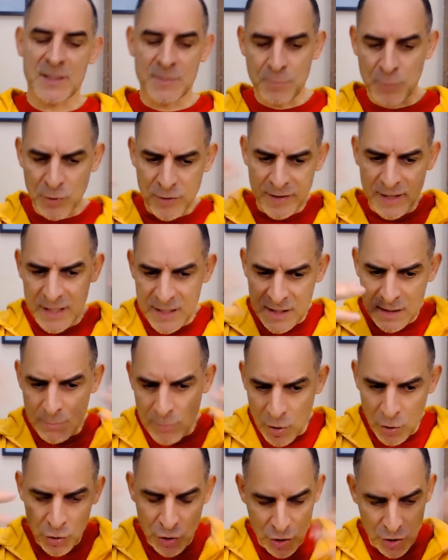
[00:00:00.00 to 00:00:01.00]
put things in
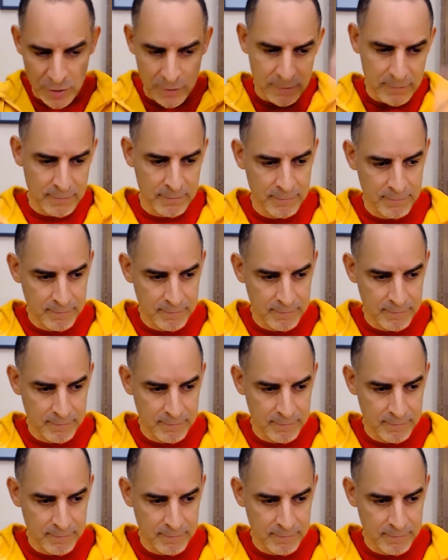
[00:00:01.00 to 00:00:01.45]
motion.